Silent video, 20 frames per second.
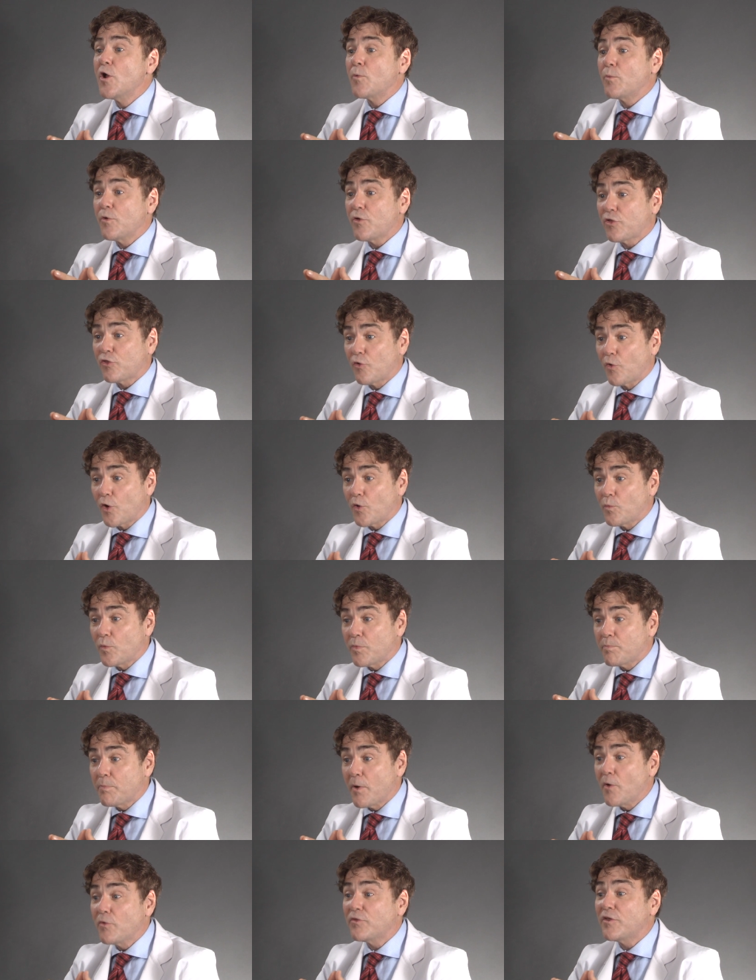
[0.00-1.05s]
restored
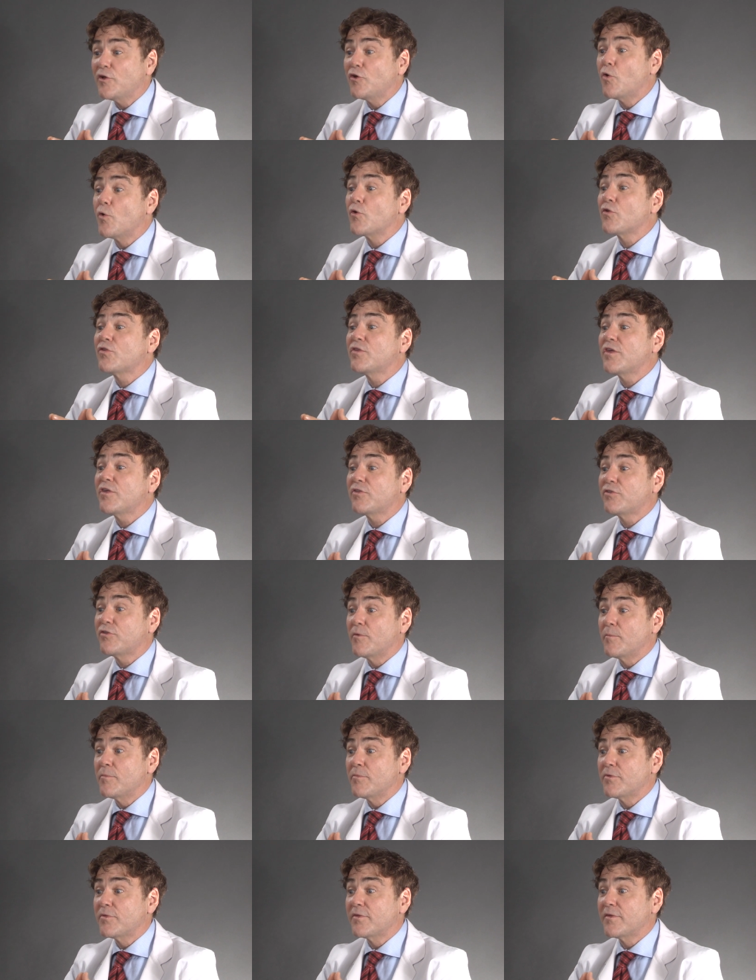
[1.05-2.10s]
with posting core
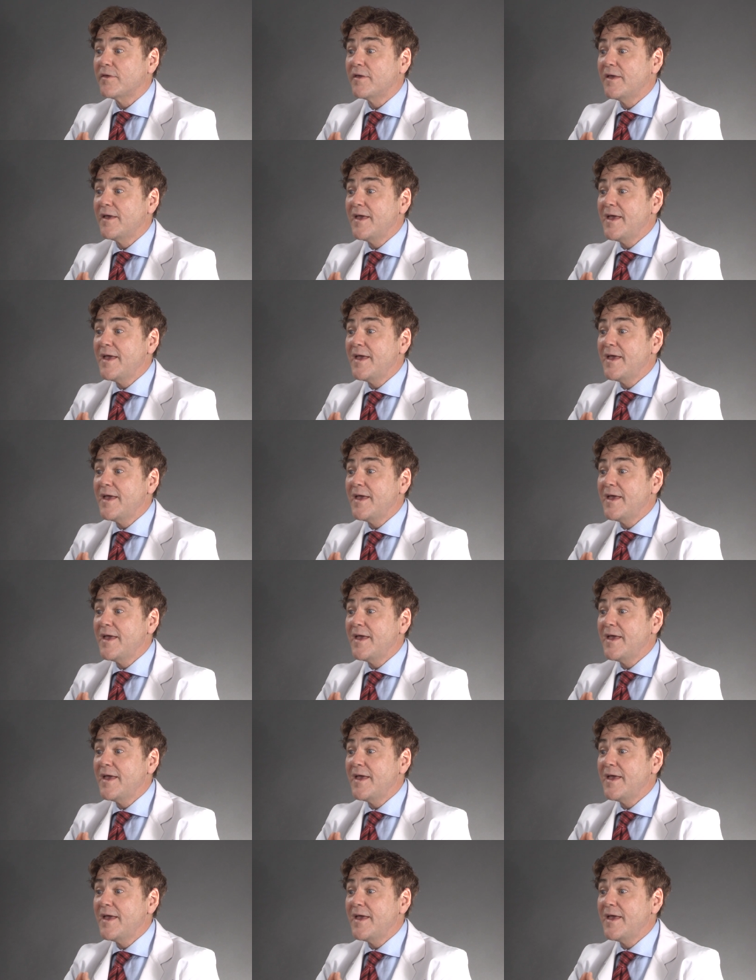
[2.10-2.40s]
systems.